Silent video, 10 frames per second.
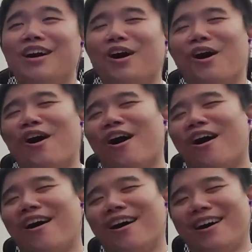
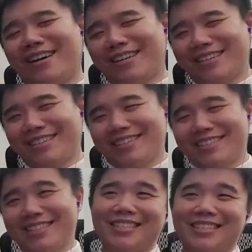
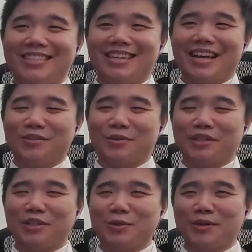Aww. That's really
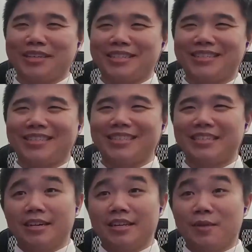sweet.
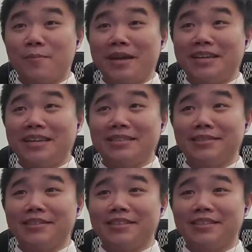The
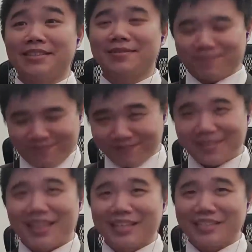minions.
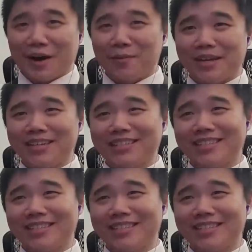This army.